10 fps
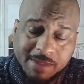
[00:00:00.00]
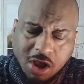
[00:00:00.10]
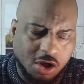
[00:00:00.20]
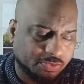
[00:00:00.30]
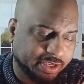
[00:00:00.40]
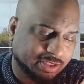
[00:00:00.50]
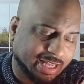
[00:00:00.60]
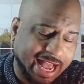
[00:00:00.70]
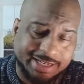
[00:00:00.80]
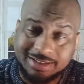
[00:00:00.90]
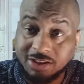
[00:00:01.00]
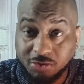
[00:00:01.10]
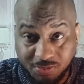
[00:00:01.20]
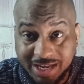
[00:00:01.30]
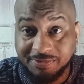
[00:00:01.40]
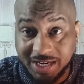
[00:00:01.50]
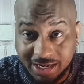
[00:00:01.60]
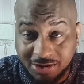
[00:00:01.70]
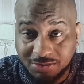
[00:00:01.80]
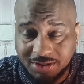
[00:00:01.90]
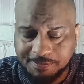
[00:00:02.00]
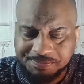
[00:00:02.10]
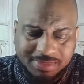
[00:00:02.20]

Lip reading: Oh, this last three videos.